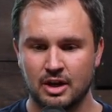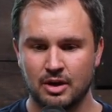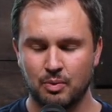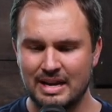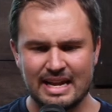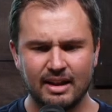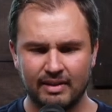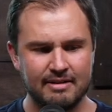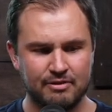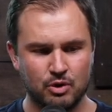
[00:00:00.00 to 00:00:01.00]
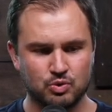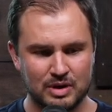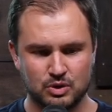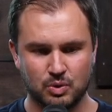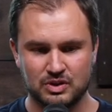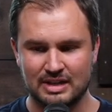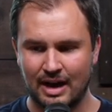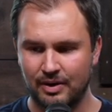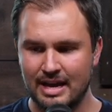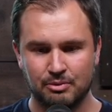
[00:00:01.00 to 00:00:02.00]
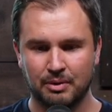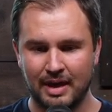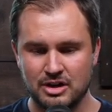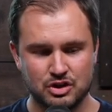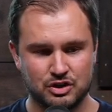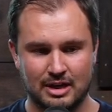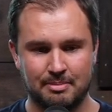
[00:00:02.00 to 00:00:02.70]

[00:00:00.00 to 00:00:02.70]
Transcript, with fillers: we need to live those resources out in relationship.